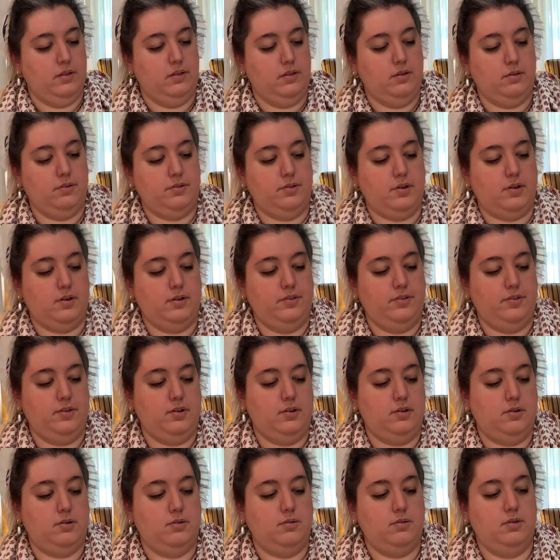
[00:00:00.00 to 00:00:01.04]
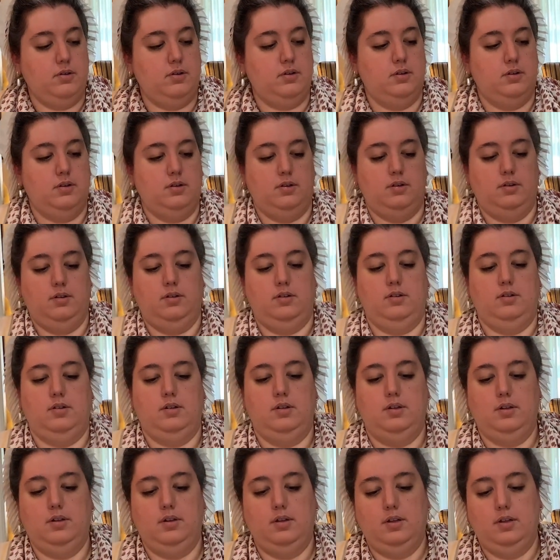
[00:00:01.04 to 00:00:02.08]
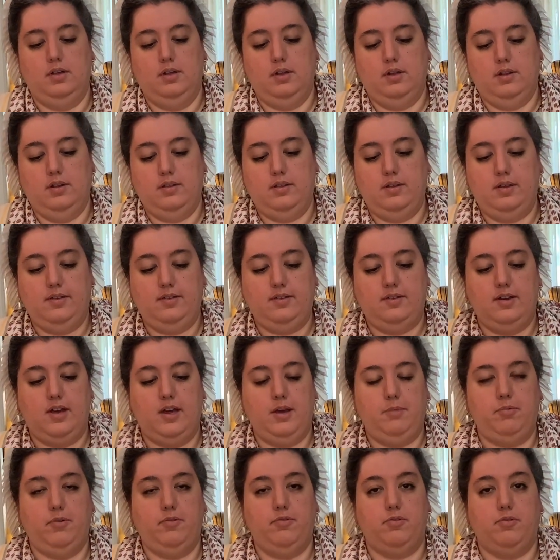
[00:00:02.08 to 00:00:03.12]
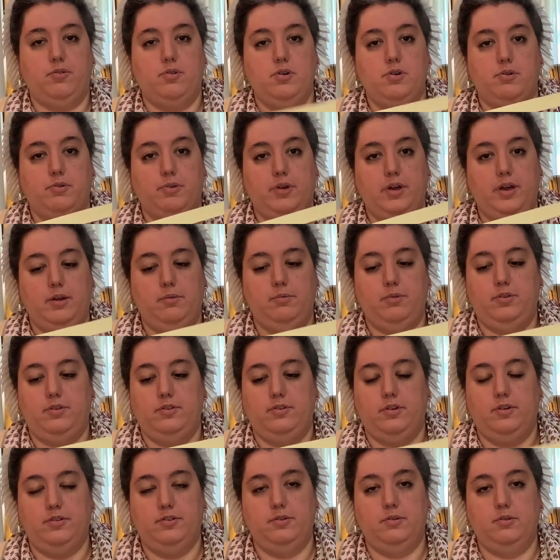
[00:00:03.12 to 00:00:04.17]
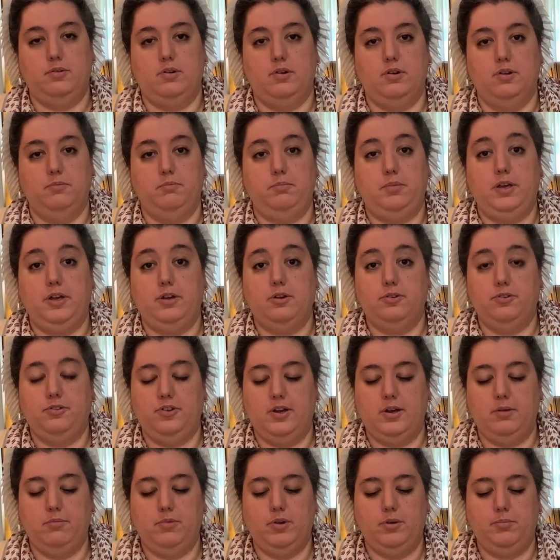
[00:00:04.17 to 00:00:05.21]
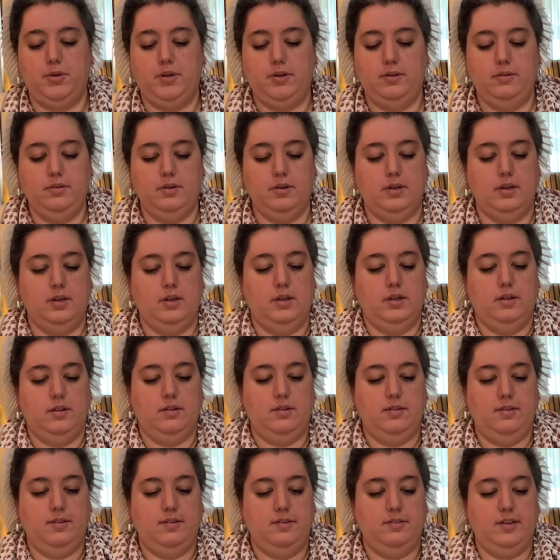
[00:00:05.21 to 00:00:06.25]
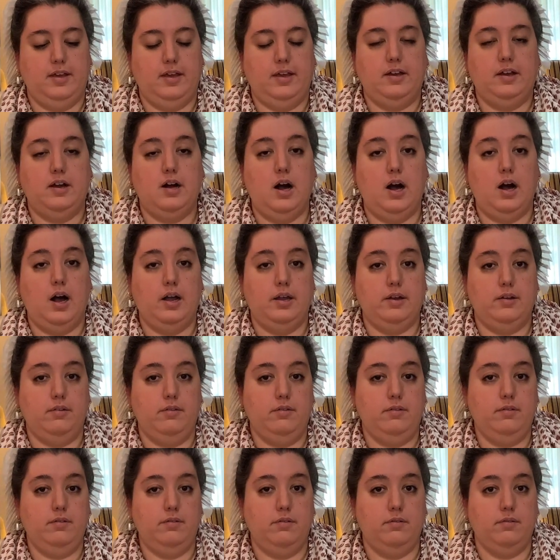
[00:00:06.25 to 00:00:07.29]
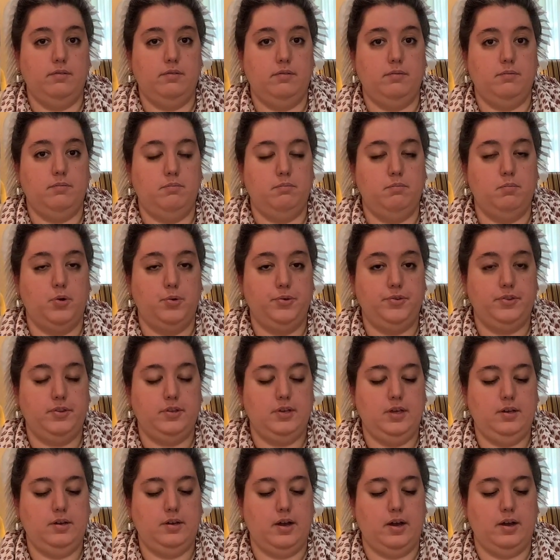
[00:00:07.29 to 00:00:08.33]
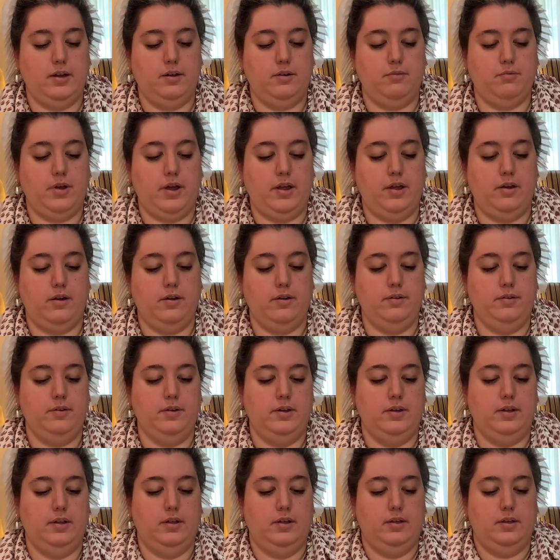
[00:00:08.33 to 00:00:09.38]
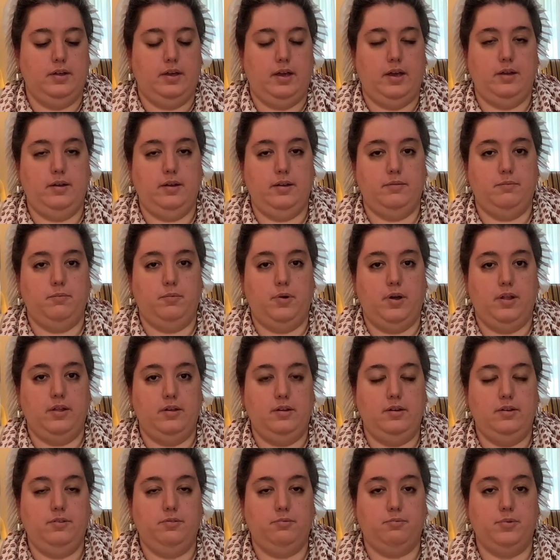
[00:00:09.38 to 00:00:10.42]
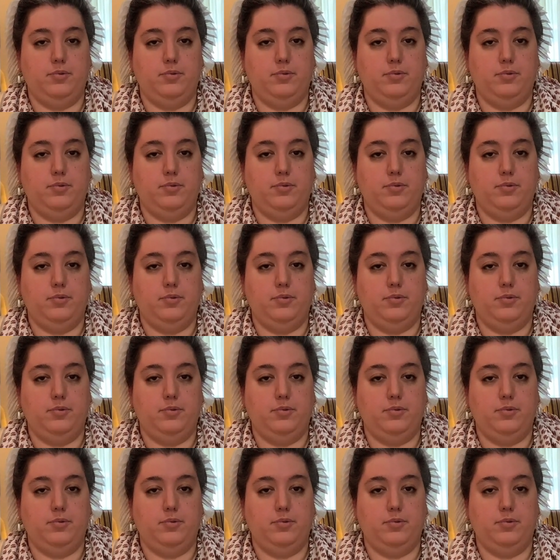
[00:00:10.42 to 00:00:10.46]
There's also this type of grosgrain, which is also called Petersham ribbon. This is a cotton, mostly cotton and rayon, and it, while it is